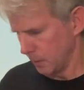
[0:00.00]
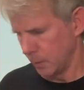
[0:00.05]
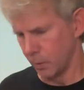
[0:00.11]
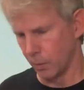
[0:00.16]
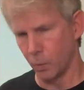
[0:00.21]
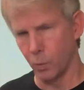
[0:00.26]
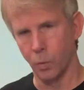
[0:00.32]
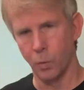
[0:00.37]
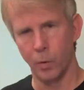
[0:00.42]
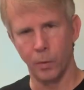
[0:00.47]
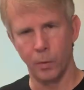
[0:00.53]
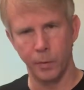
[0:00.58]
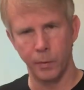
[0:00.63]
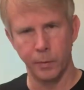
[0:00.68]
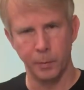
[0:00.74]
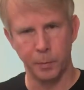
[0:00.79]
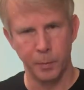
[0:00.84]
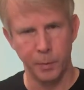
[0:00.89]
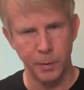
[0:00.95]
or on
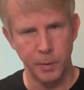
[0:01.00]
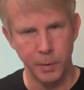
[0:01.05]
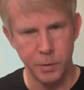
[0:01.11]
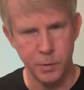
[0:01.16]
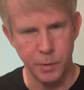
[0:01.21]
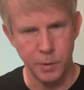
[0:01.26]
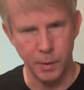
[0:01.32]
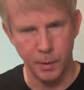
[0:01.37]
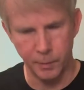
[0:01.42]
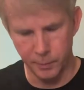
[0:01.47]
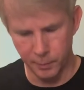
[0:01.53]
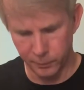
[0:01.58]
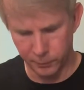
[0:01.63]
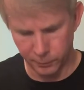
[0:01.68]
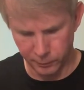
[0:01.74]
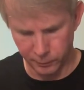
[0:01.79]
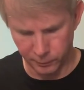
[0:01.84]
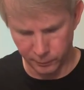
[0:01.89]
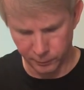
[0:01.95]
the bridge. Now this
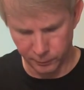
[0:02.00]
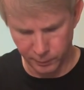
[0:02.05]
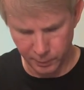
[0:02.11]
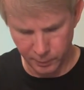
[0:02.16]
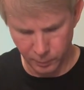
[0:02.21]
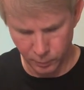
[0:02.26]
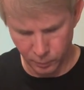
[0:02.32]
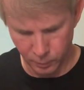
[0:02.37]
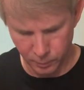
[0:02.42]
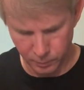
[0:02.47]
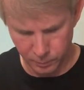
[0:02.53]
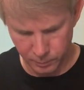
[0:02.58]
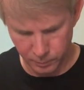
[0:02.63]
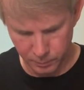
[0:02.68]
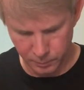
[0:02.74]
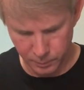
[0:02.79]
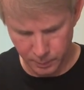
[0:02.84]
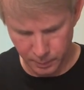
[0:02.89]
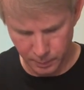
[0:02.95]
is a single
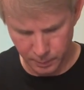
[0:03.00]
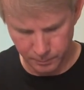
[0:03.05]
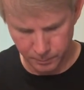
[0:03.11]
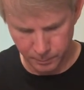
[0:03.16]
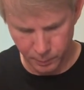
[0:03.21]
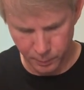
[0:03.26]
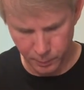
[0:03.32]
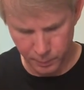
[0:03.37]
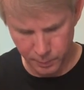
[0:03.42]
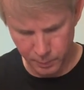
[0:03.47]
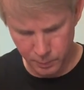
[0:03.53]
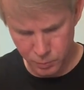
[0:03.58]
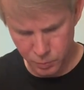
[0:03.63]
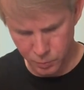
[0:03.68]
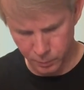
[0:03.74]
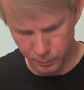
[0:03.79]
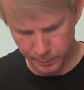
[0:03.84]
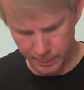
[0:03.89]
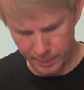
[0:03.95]
bridge
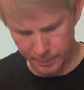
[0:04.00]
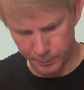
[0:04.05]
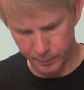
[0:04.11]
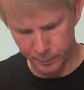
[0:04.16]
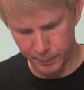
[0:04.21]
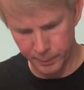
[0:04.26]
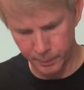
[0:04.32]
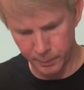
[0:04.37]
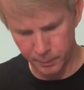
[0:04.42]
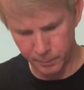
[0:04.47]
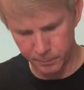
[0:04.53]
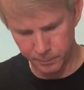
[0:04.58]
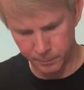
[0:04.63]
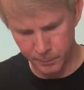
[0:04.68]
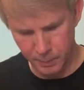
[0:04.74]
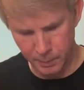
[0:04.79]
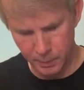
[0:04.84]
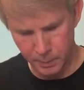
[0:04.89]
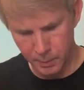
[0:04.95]
wraparound
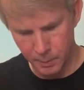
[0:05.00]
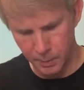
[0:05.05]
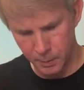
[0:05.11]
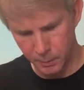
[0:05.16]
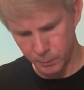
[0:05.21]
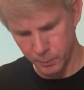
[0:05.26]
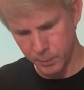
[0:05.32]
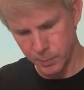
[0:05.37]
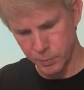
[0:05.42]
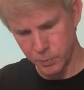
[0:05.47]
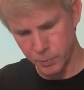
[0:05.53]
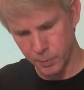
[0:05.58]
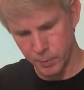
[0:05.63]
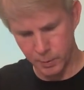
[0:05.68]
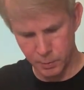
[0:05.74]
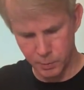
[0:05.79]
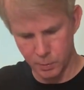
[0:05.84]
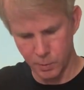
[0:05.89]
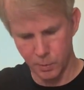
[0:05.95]
where the
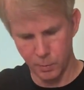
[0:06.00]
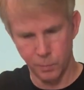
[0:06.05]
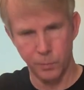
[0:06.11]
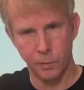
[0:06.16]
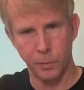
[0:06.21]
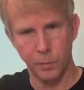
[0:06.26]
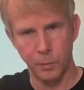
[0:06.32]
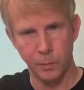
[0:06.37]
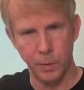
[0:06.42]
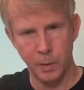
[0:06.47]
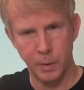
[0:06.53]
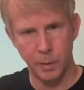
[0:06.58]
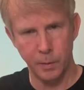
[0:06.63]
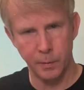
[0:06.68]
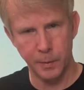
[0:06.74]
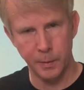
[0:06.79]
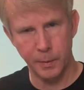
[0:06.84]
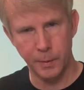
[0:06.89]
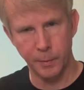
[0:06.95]
strings go through here
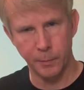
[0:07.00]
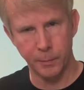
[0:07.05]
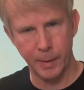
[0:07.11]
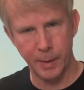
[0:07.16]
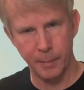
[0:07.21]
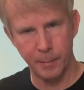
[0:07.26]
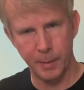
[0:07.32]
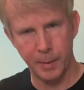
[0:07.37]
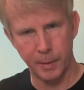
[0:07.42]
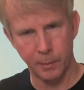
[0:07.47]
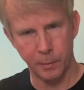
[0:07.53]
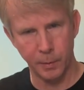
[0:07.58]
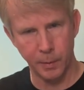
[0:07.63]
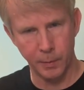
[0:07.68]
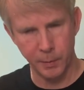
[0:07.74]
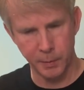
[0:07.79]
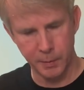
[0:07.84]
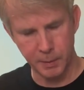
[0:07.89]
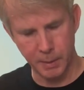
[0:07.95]
and then they wrap back around
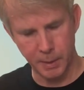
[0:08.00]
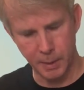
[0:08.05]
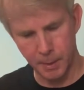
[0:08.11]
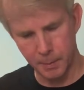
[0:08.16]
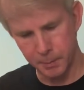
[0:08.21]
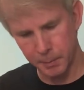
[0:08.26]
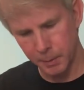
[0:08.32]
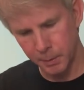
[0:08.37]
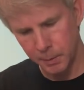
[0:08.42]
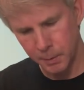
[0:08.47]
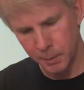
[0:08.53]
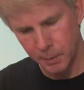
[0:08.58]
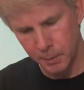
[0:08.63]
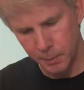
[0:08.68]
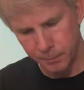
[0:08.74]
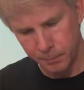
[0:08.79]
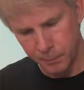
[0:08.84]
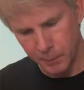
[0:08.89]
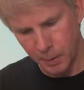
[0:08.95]
the top.
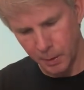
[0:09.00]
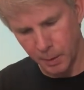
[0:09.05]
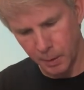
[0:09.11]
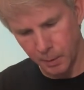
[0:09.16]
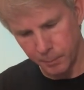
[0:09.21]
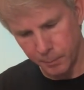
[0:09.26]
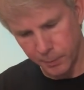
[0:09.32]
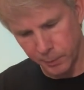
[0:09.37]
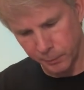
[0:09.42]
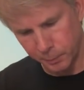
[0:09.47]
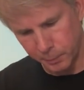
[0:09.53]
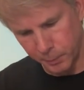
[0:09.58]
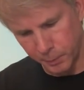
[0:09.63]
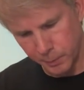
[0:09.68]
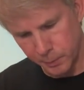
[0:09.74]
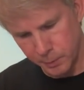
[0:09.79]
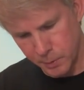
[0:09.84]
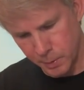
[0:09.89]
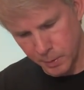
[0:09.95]
This
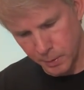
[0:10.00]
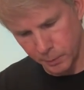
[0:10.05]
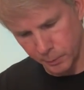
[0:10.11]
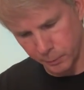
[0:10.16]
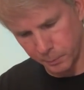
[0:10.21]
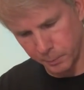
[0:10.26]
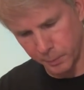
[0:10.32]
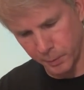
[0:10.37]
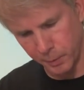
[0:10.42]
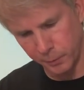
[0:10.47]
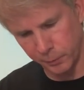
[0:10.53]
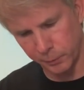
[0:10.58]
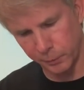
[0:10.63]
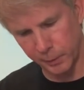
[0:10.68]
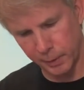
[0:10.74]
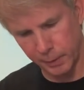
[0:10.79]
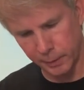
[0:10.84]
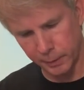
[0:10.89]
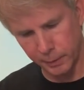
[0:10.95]
bridge here is pretty
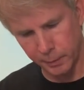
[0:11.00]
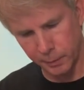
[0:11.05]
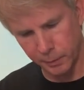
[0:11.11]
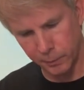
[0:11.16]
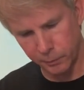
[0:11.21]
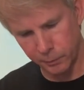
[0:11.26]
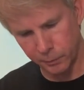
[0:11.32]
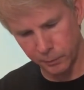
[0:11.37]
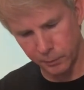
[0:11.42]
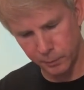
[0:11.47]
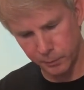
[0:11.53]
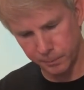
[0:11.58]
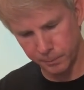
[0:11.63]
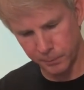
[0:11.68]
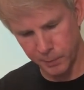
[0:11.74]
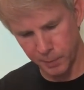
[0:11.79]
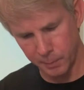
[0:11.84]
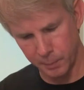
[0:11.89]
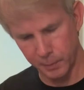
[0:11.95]
solid. You
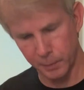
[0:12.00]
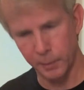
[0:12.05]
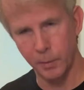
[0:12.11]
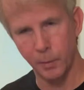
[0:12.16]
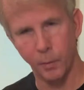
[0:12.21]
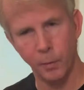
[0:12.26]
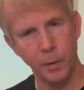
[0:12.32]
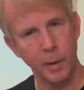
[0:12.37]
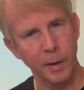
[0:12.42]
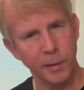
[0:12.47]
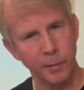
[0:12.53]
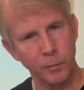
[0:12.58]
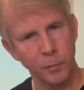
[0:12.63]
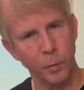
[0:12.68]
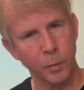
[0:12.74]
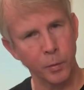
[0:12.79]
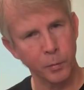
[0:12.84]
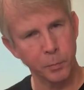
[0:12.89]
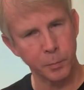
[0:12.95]
typically don't have
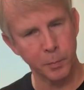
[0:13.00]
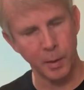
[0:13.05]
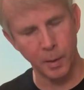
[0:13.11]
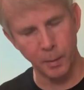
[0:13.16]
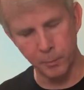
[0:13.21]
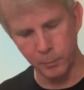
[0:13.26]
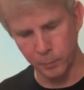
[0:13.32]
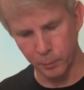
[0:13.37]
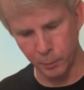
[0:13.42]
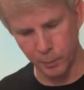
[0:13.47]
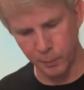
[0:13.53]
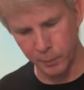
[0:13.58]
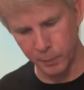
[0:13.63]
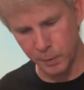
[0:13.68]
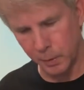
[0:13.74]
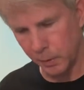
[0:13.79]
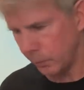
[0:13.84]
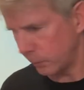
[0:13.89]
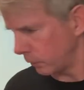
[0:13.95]
noise problems with
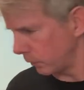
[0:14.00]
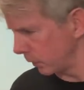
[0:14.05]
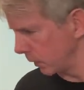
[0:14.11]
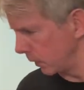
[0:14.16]
these.